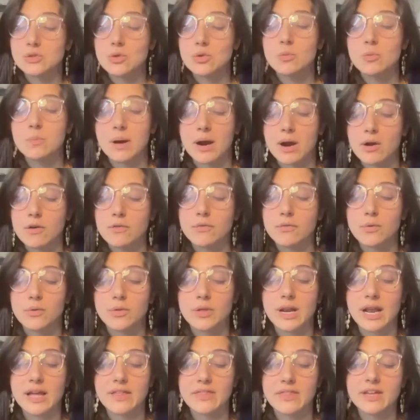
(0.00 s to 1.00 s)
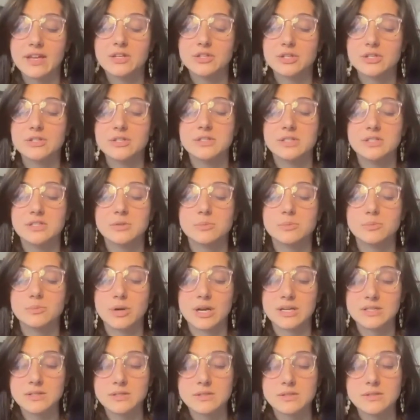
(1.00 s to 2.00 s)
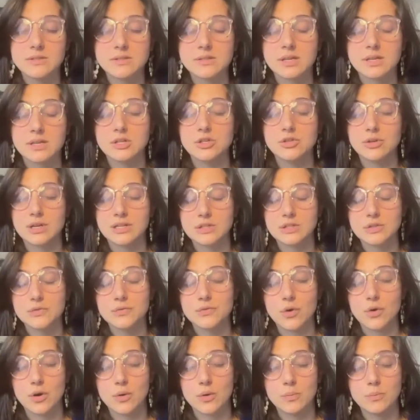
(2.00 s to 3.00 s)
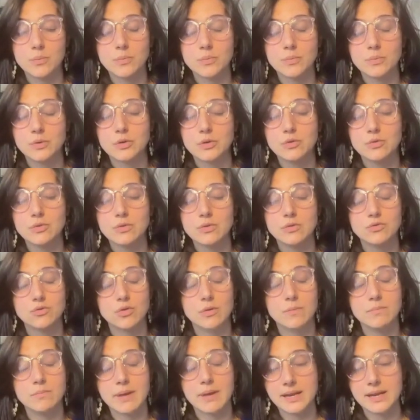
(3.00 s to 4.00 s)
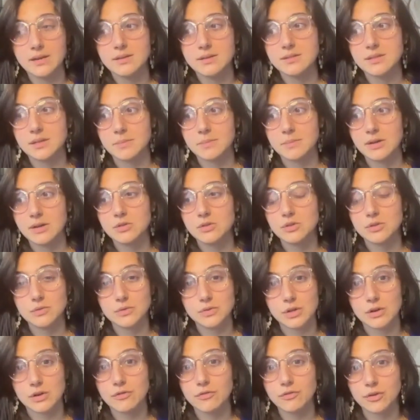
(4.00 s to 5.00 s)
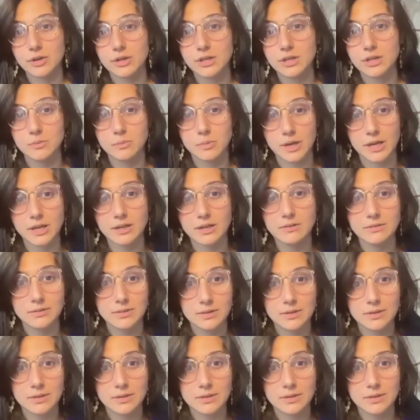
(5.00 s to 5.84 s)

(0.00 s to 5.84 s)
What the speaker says: so powerful that I think just its presence can transform tremendous amounts of suffering and pain.